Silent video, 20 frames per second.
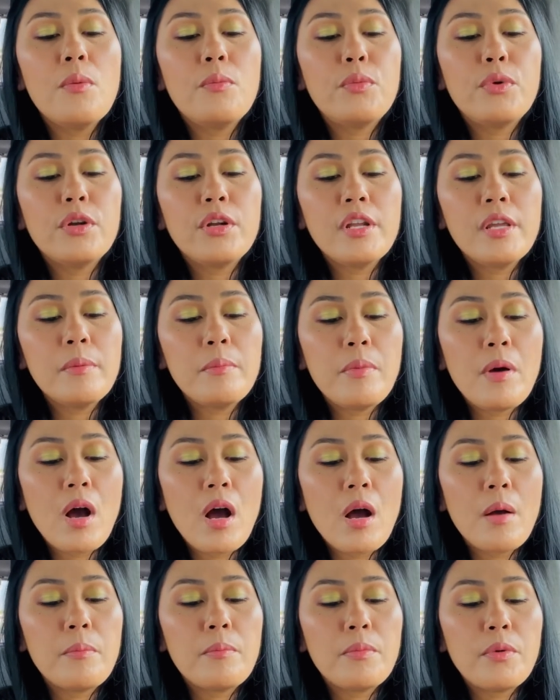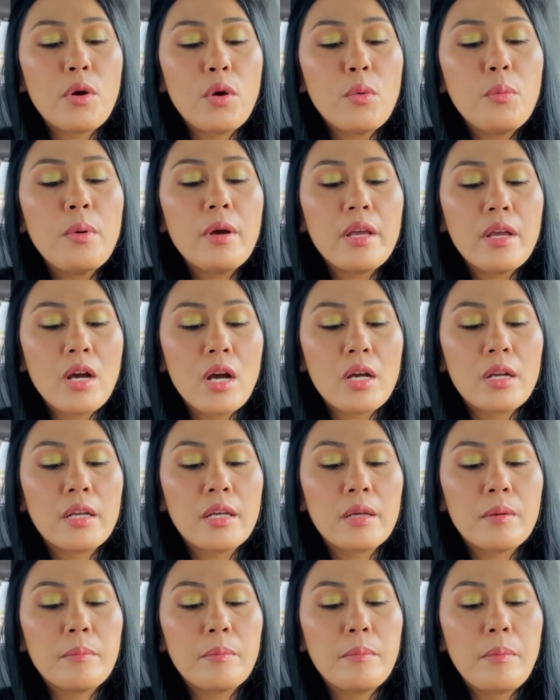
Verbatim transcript: Pretty Pop Probiotic